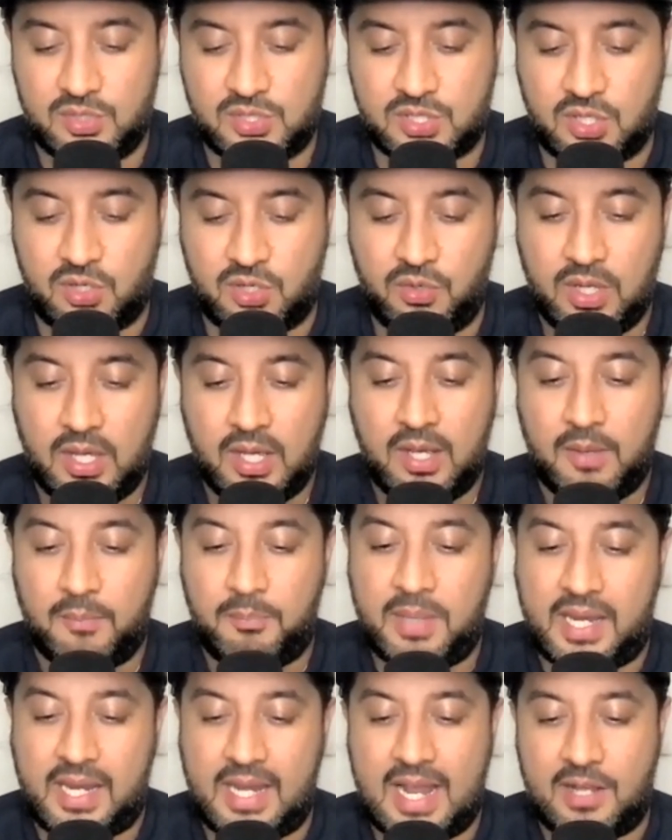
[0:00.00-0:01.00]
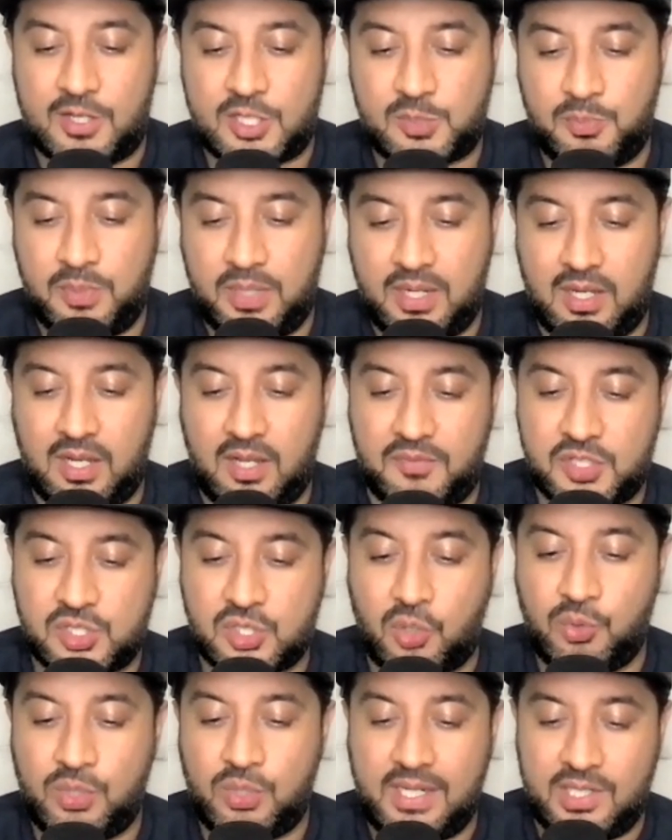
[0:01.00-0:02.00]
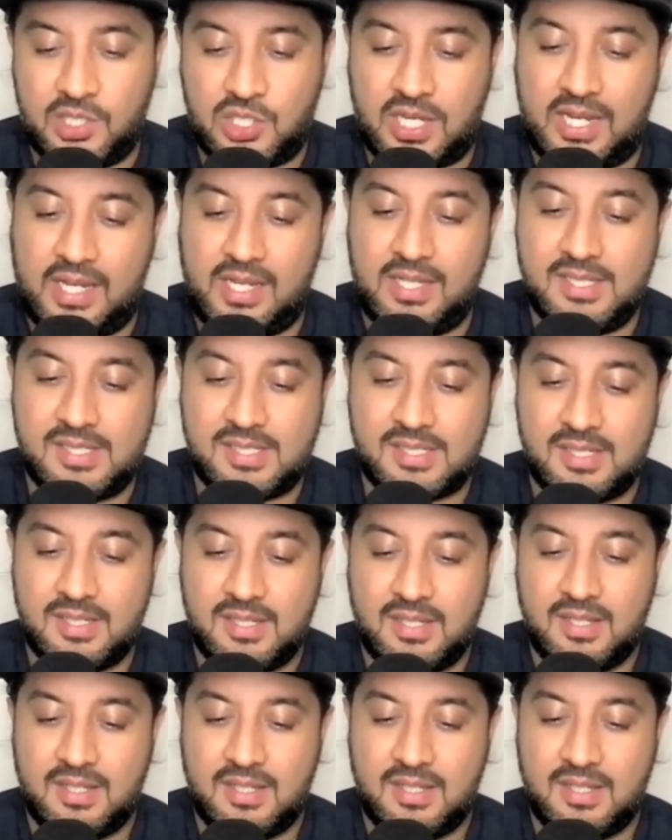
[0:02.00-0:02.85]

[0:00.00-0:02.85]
So big announcement: Lovesoul DJs.